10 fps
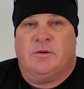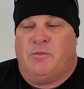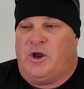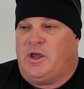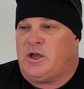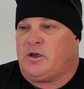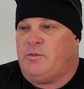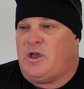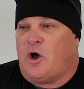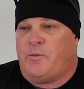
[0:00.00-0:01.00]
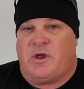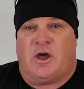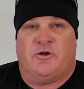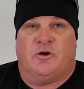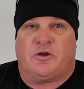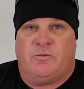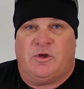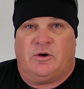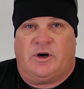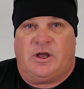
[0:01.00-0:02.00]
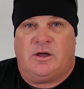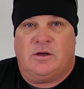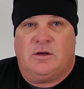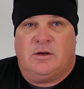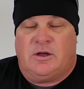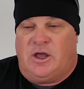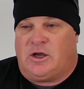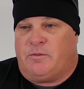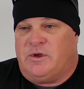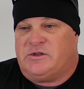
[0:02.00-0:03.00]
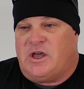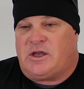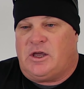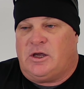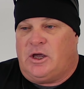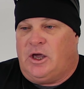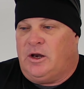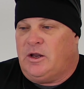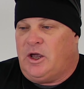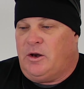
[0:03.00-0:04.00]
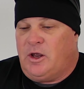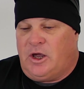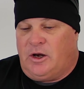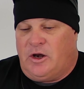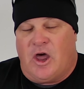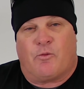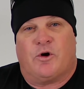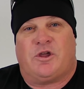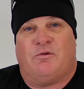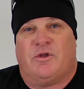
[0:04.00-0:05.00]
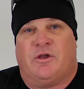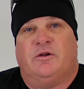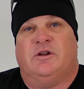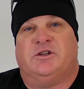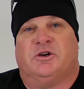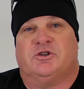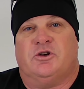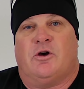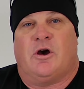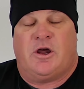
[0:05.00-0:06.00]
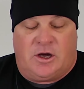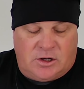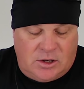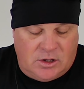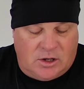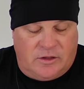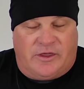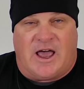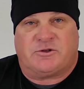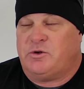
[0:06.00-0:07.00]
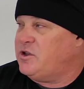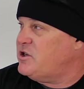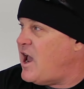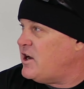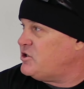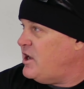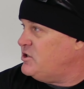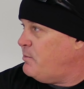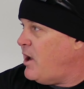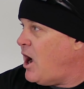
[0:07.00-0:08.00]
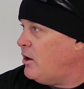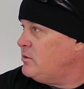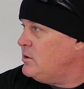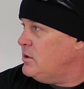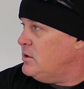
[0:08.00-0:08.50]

but it could be helping out in your community, it could be taking and, and, and networking with other detailers in your area. That's what this hashtag's about,